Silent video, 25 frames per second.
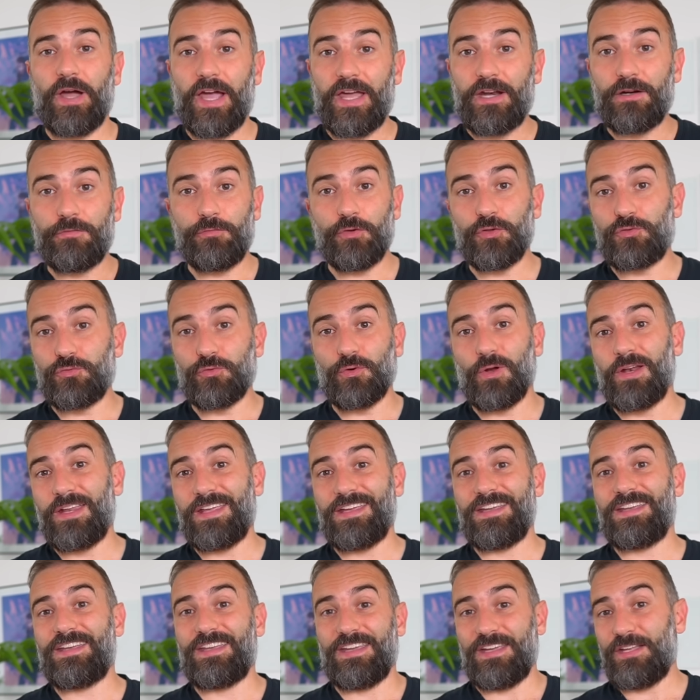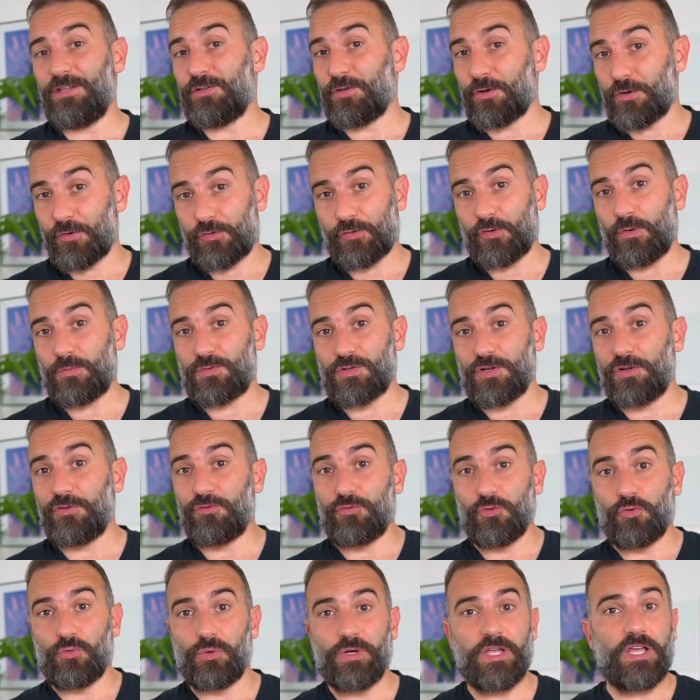head over to the link in the description
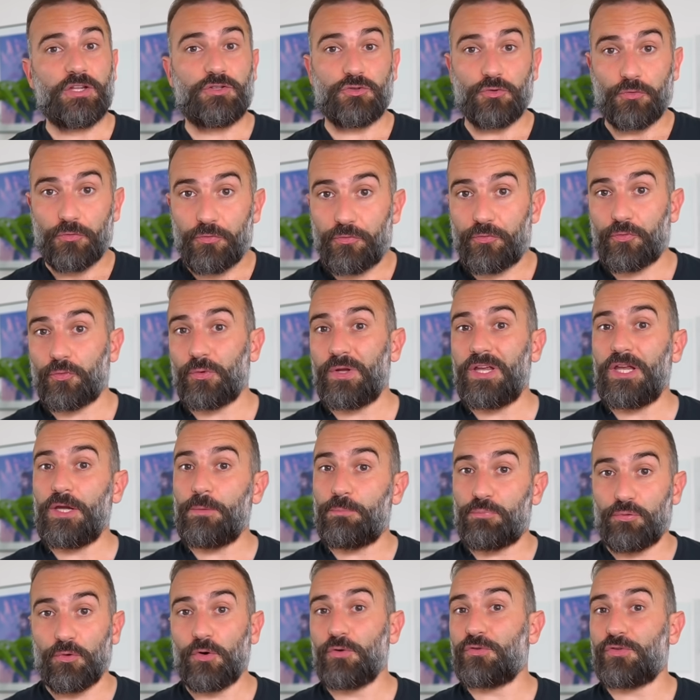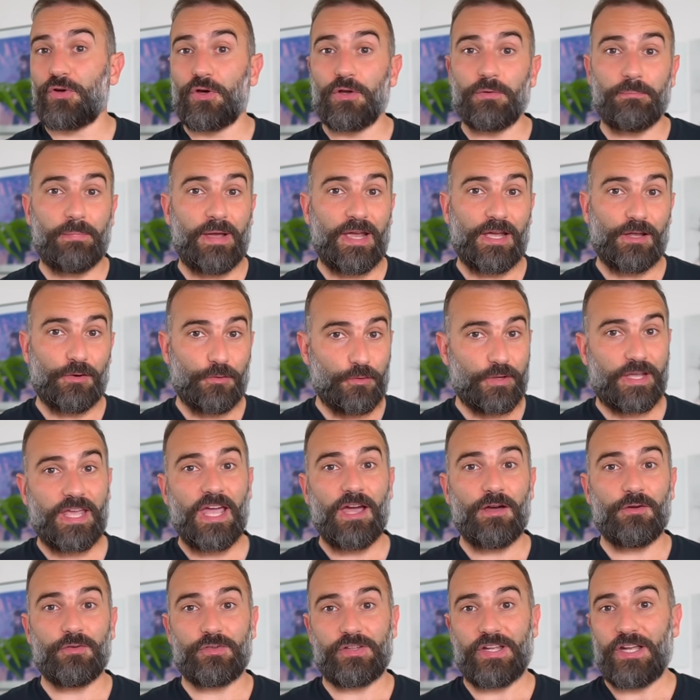to create your free Proton Mail
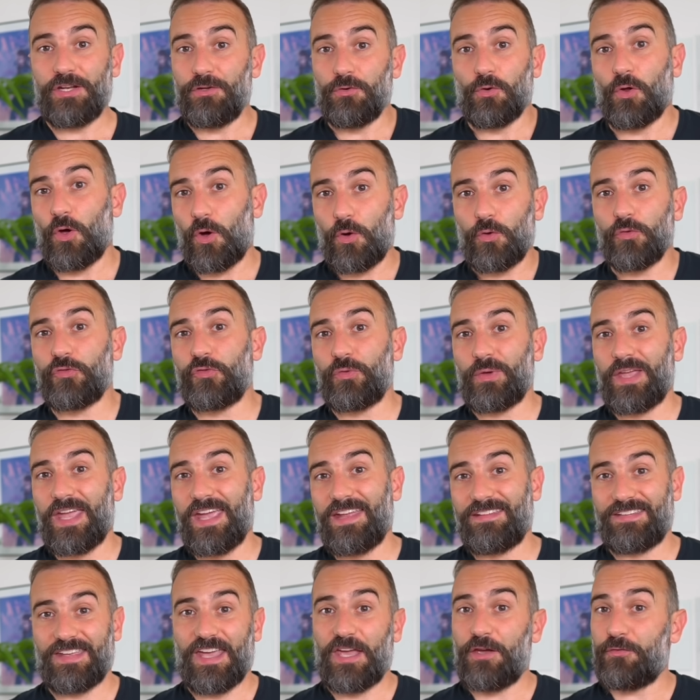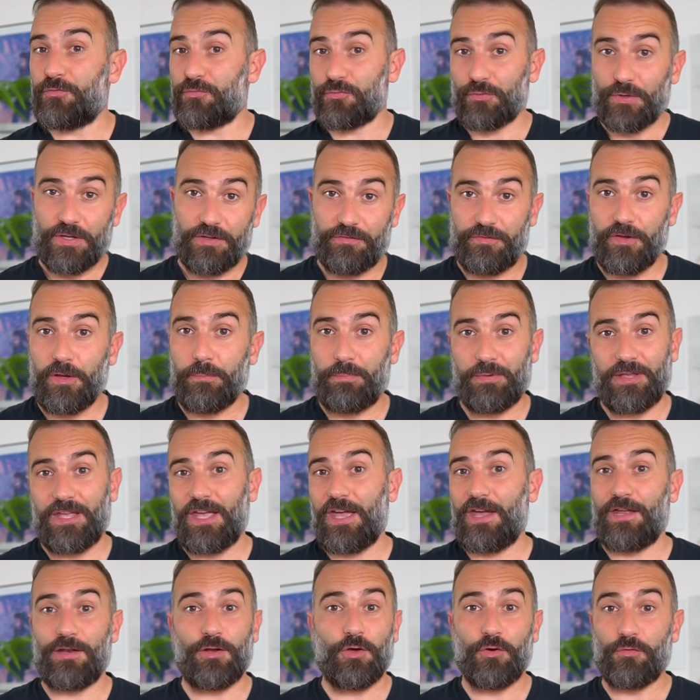account and you'll also get a free
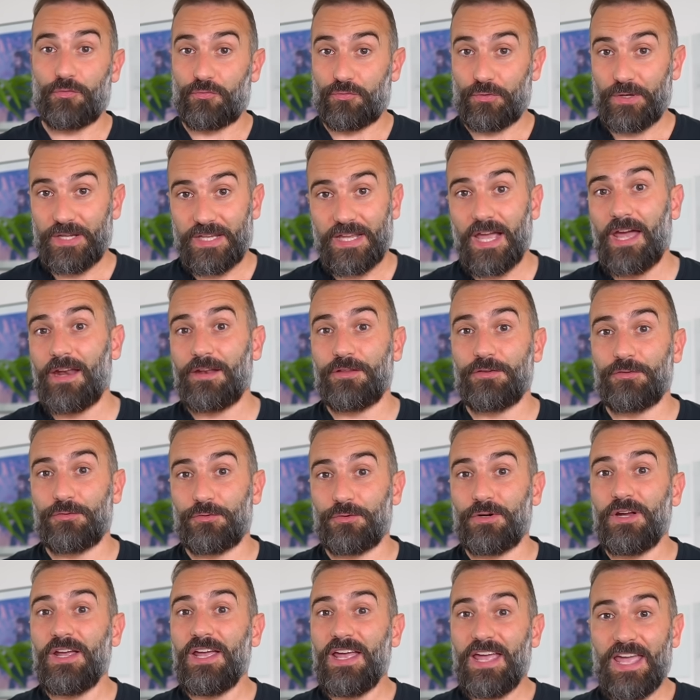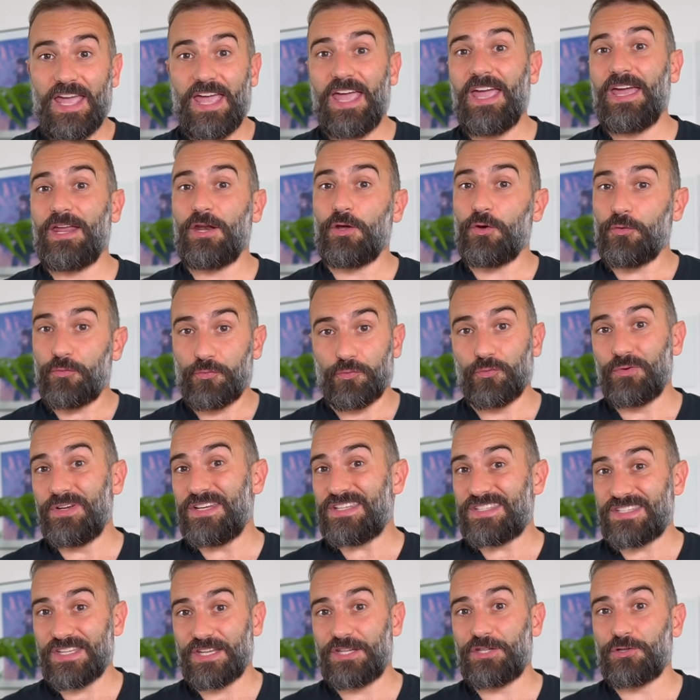VPN, a free calendar and a free
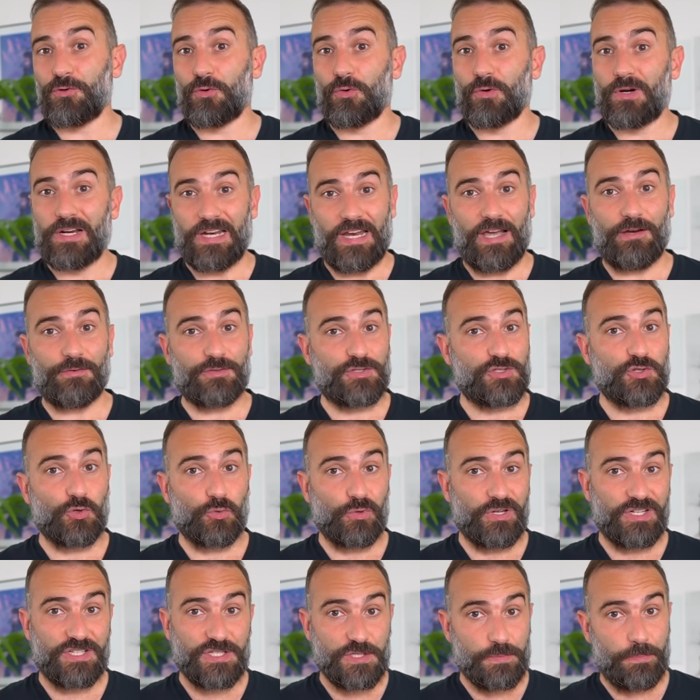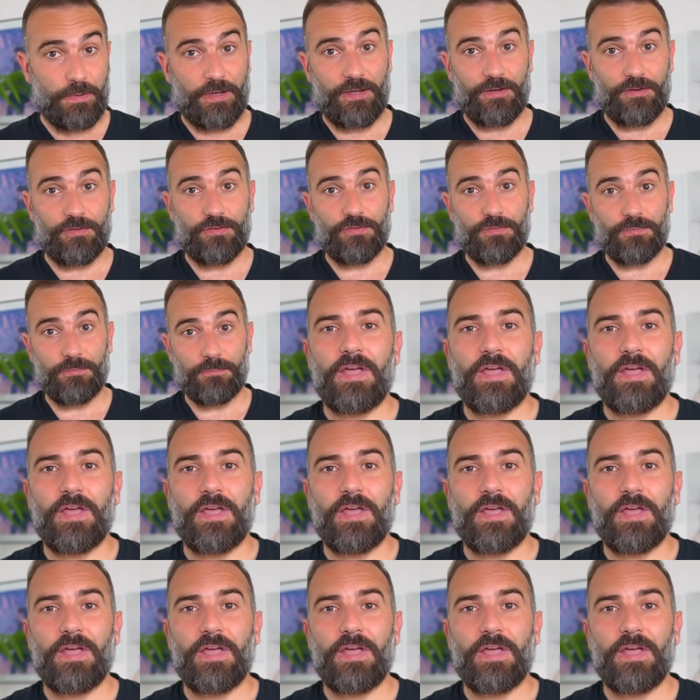secure cloud storage space.